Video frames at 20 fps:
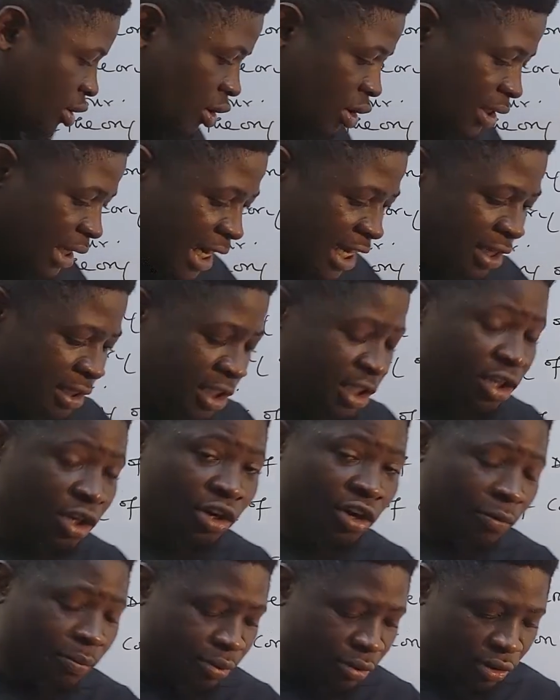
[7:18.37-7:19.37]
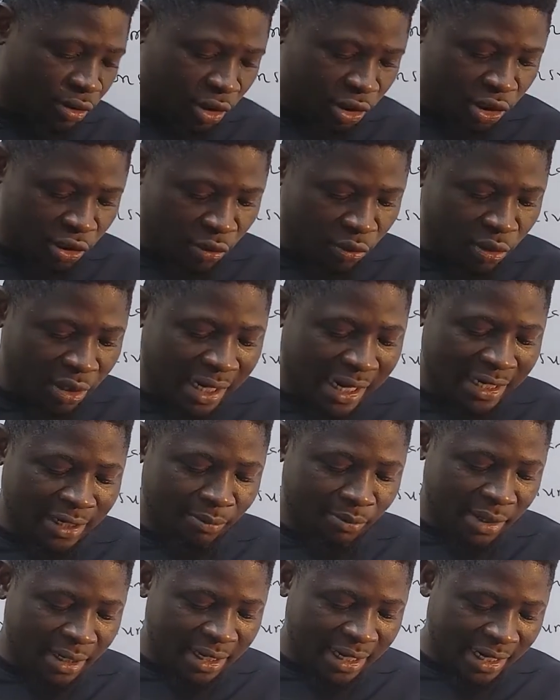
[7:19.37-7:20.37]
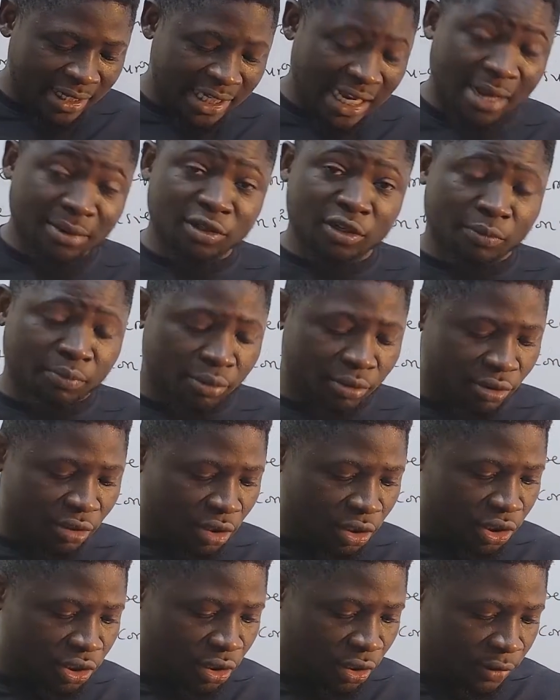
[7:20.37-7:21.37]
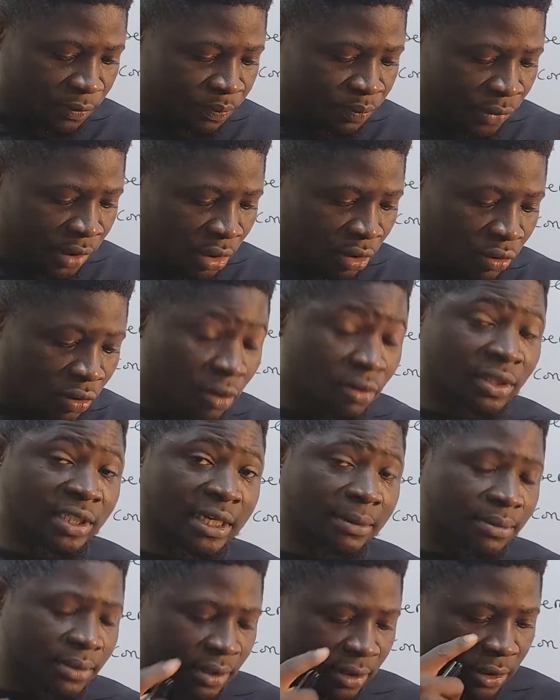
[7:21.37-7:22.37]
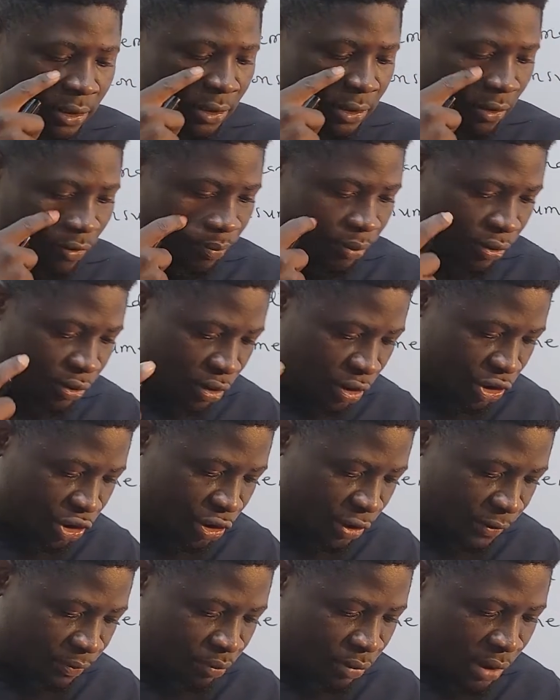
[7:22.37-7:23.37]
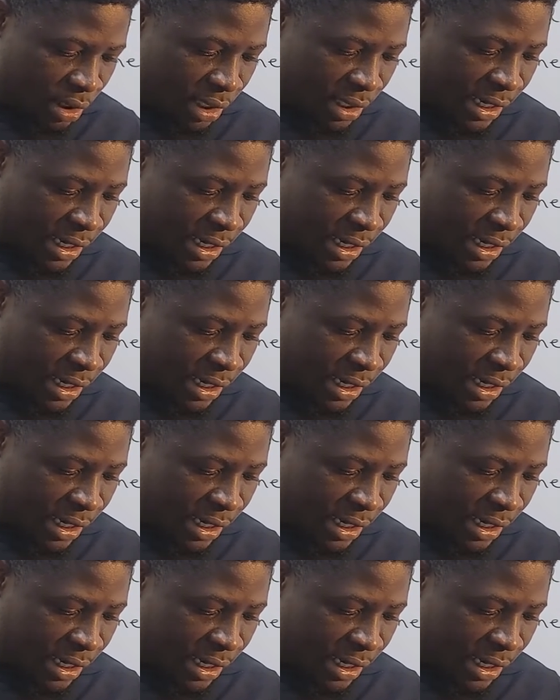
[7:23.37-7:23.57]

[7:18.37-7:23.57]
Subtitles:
Under the theory of production, we look at the meaning and types of production, concepts of production,